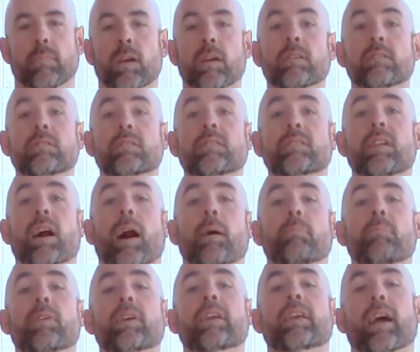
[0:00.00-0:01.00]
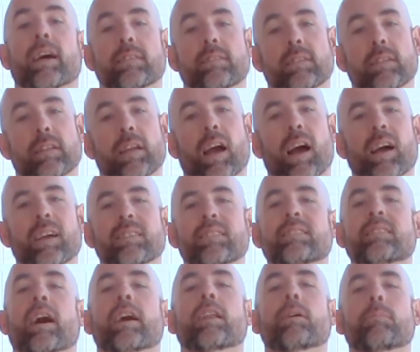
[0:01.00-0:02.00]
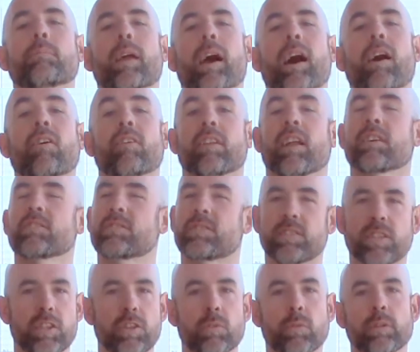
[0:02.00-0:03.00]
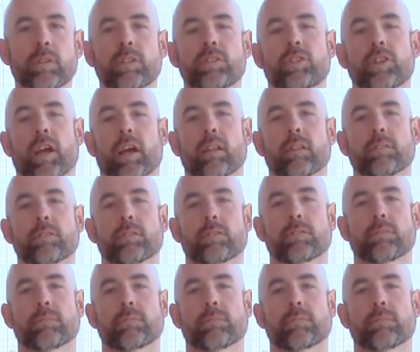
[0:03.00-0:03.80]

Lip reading: Stop the guessing, guys. Sign up now and I'll see you in the challenge.